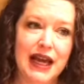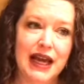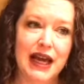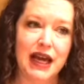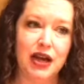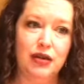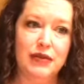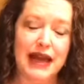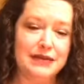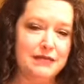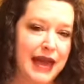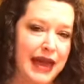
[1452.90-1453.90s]
Um,
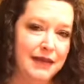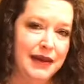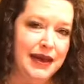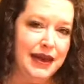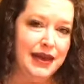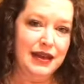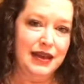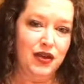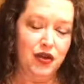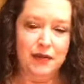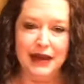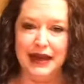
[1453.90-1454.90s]
and maybe
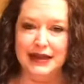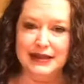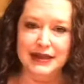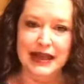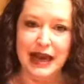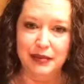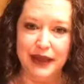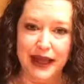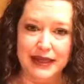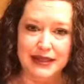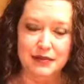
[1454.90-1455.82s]
your man is in that place.